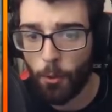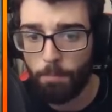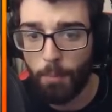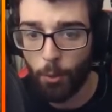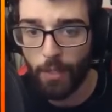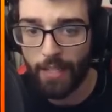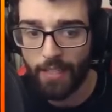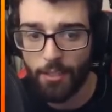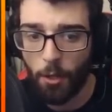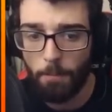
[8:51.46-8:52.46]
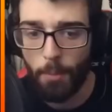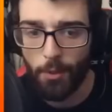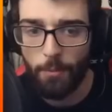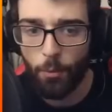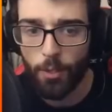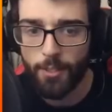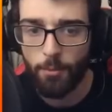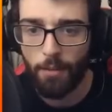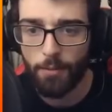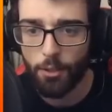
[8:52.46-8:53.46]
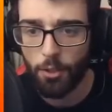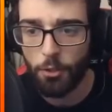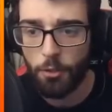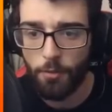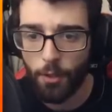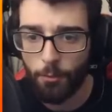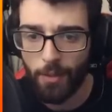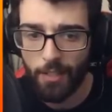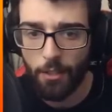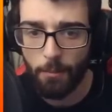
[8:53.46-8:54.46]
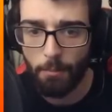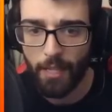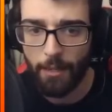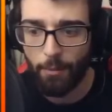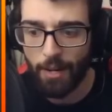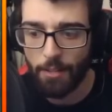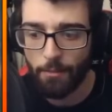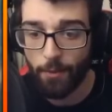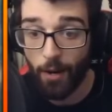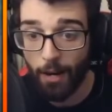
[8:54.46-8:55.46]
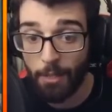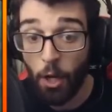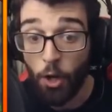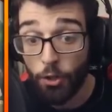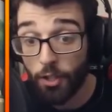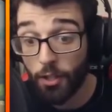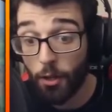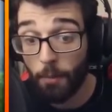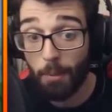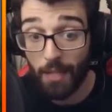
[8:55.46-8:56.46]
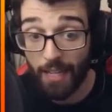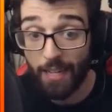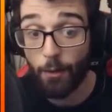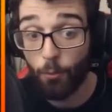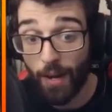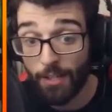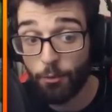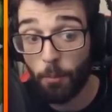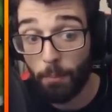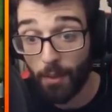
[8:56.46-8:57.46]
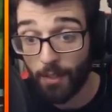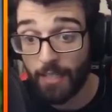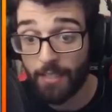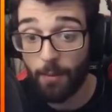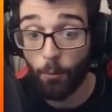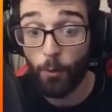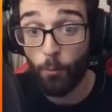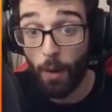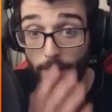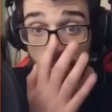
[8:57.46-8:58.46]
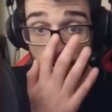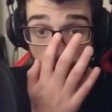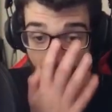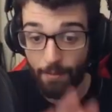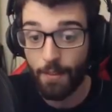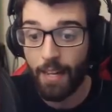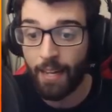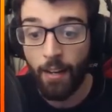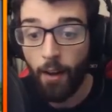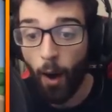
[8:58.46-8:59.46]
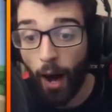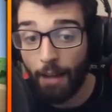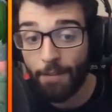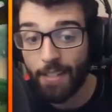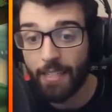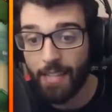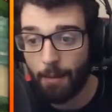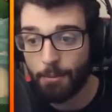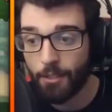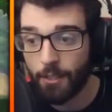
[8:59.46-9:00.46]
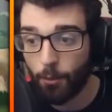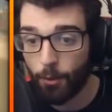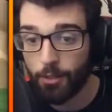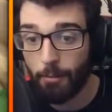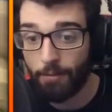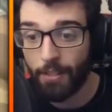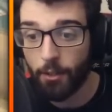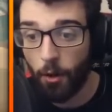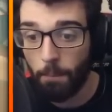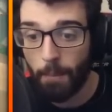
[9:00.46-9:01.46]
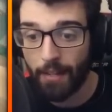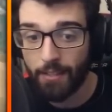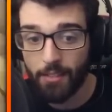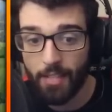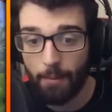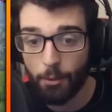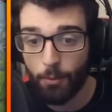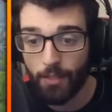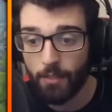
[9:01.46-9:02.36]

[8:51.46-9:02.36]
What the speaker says: building. There's no building whatsoever. So you've got to really go and play around your environment. You've got to go and play around your abilities and what weapons you have. And I think that's absolutely awesome. I think the combat in this game is one of the,